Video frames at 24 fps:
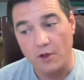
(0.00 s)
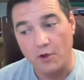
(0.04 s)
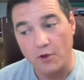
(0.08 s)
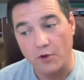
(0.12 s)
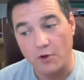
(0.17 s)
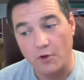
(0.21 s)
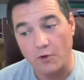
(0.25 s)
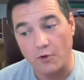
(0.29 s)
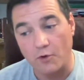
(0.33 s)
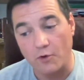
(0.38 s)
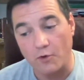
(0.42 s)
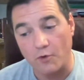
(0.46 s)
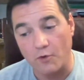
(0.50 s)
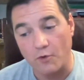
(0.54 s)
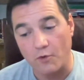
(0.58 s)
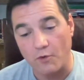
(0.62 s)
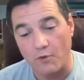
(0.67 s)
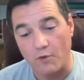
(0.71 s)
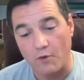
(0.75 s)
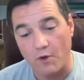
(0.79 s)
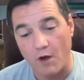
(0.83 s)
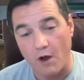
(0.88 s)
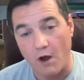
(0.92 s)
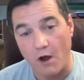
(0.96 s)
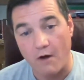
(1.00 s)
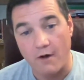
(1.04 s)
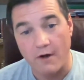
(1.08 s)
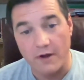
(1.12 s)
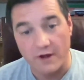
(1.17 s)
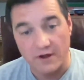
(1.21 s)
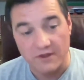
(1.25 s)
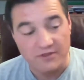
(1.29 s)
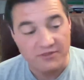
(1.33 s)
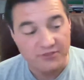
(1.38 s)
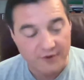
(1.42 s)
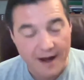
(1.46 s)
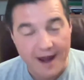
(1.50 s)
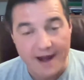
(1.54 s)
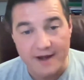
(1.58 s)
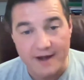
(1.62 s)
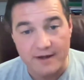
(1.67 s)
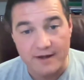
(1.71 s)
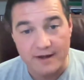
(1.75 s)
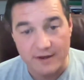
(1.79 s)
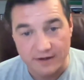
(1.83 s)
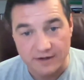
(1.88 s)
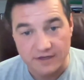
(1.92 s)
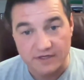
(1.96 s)
who are in threat
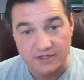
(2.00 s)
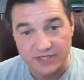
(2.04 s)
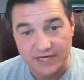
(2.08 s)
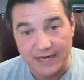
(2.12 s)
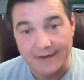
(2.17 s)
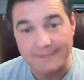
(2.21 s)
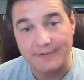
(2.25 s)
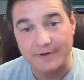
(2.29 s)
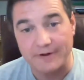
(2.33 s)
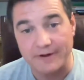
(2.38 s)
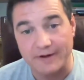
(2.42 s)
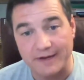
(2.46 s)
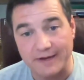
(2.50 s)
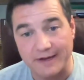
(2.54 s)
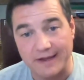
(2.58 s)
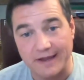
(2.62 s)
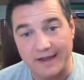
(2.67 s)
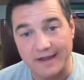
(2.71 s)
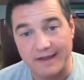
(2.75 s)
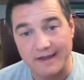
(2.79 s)
and in jeopardy